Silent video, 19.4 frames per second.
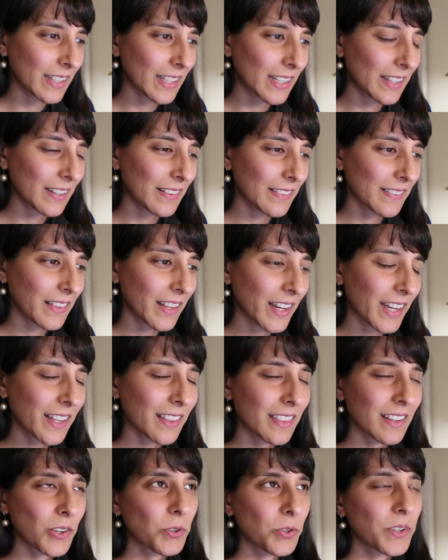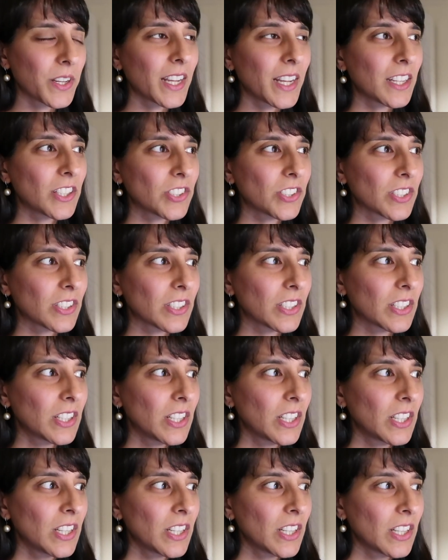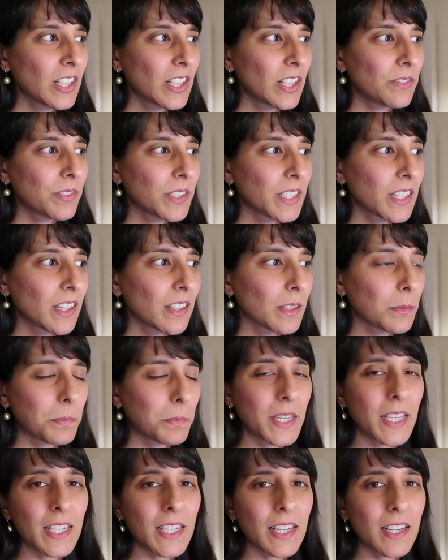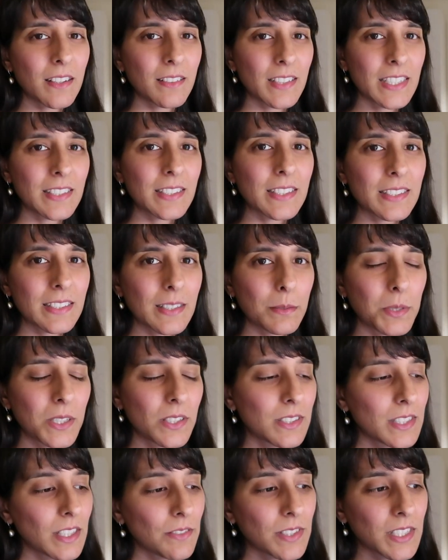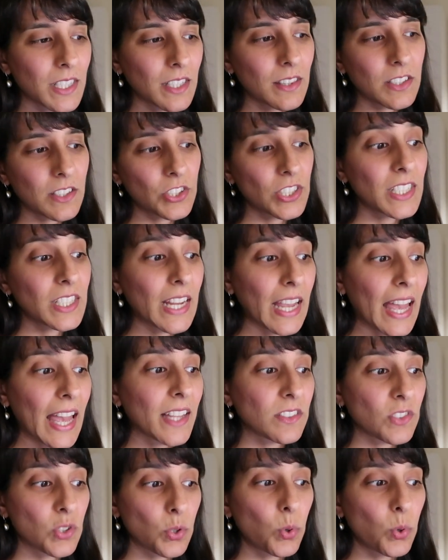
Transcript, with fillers: And it's like the creation of another P R entity because they've said that she can